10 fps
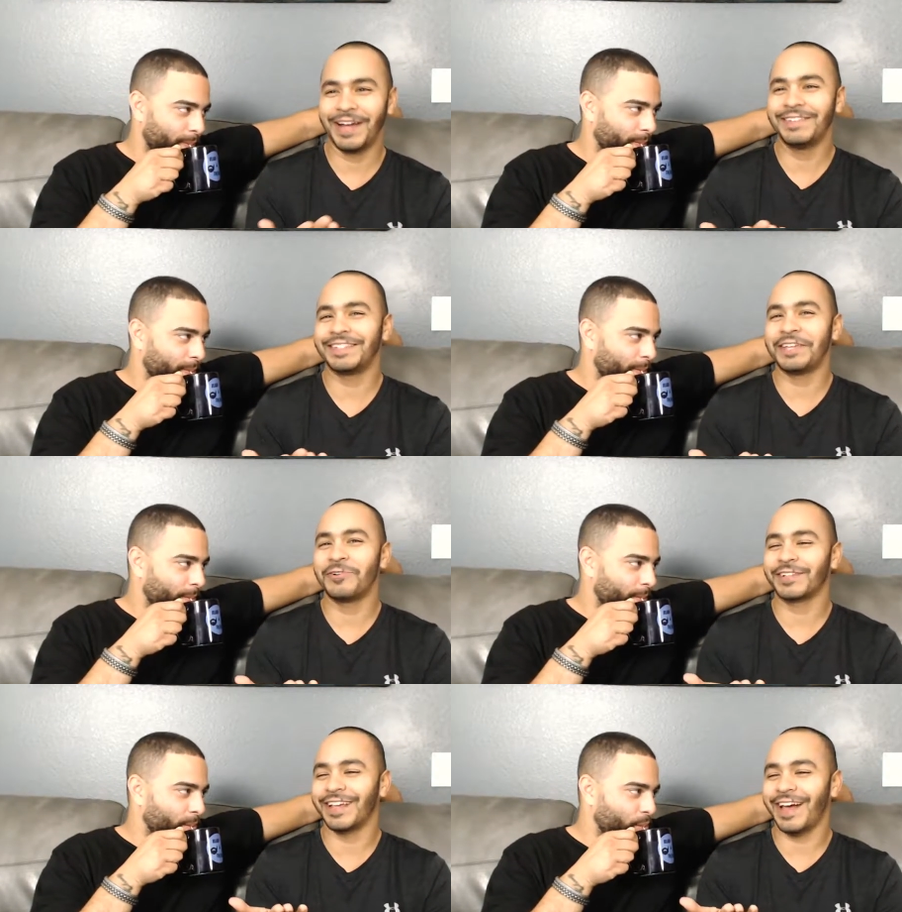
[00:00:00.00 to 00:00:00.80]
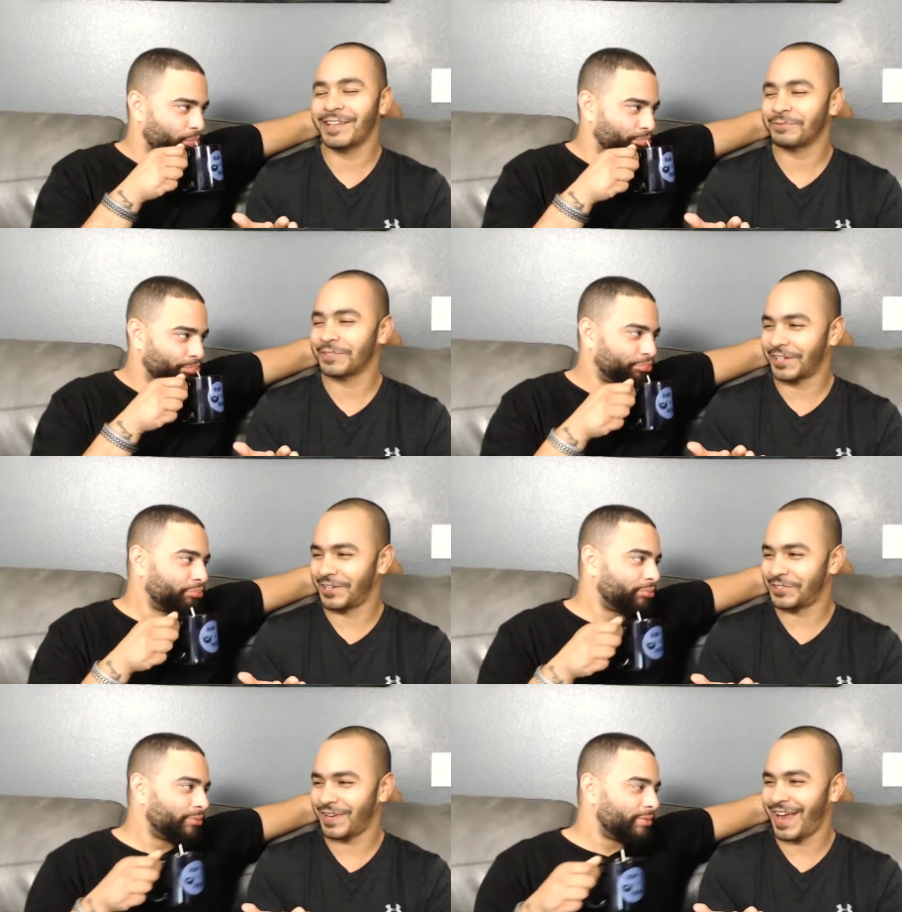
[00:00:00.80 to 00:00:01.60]
Speaker 1: Why you say Yorktown Heights with a
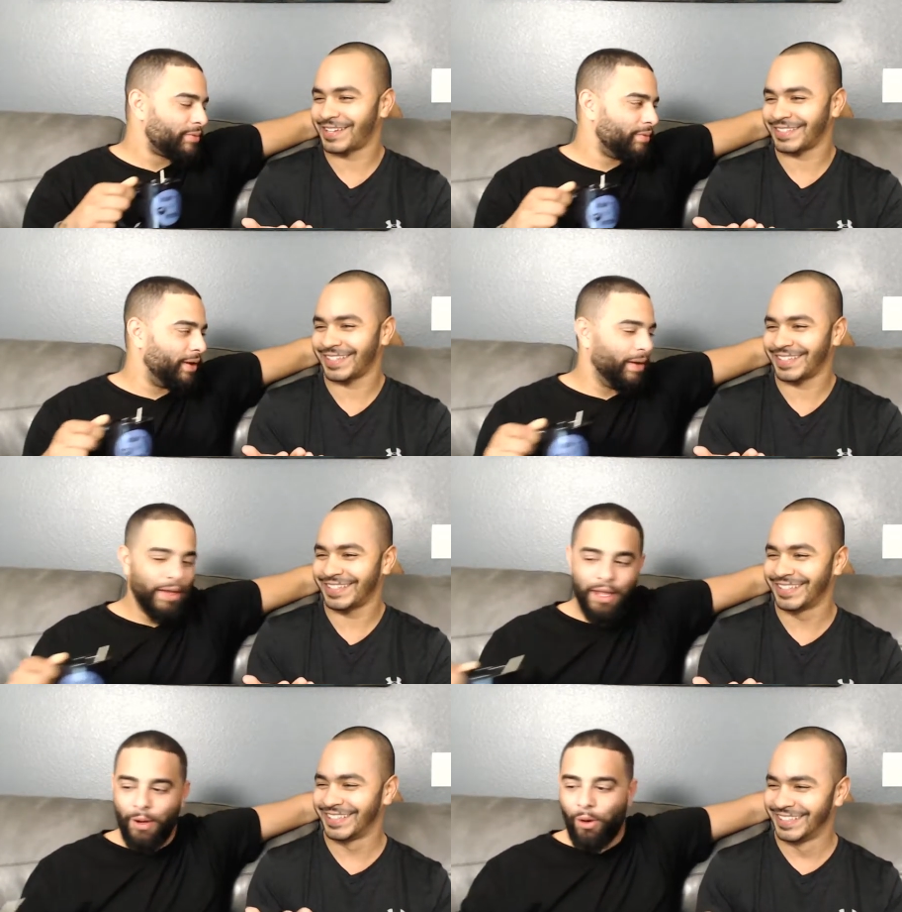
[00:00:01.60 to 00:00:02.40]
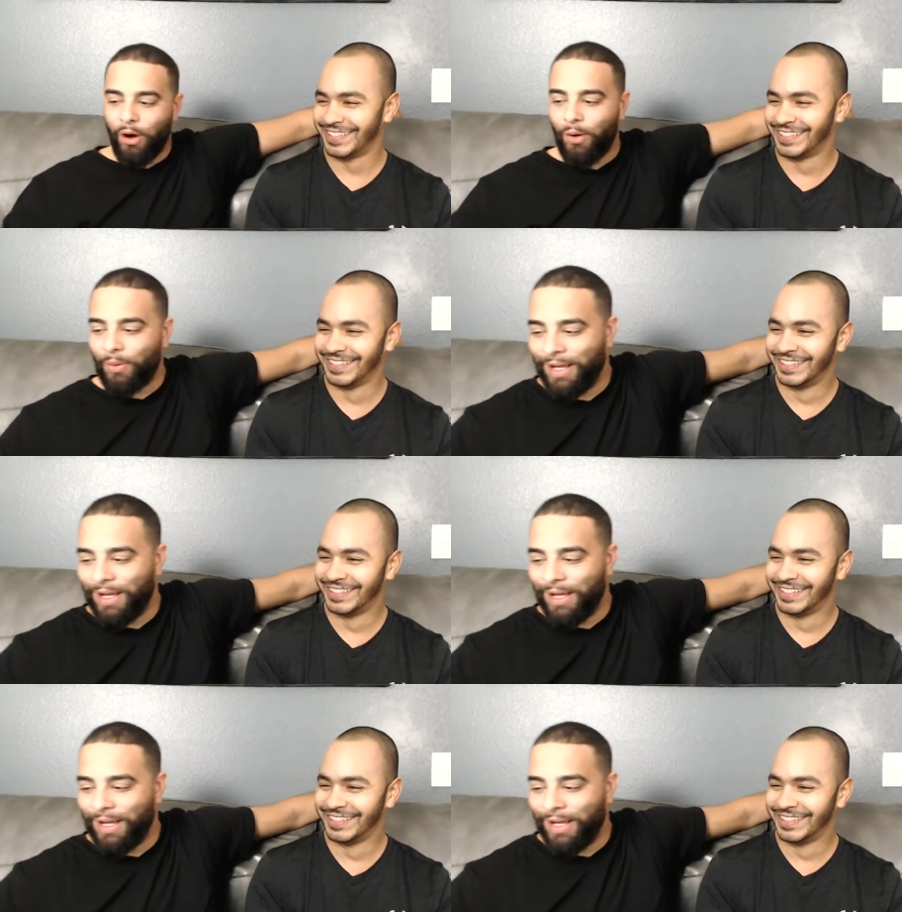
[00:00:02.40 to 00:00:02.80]
country accent? Well,